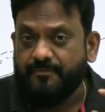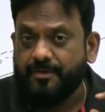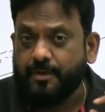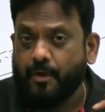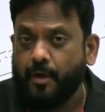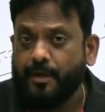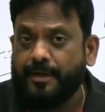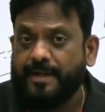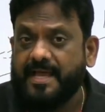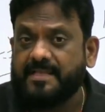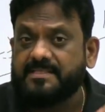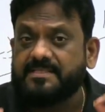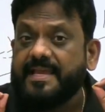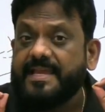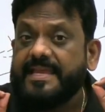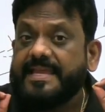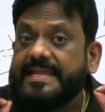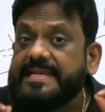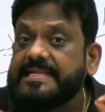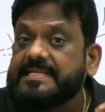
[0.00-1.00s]
we call it as
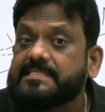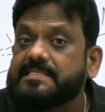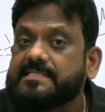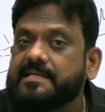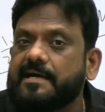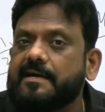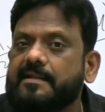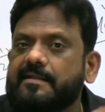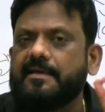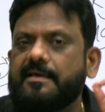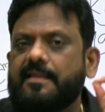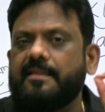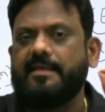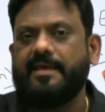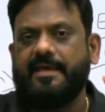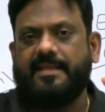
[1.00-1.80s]
internal